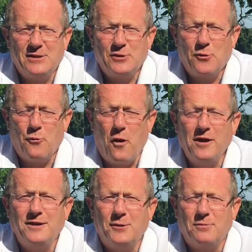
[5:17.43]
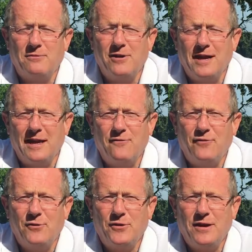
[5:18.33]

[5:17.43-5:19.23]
sort of wind up really for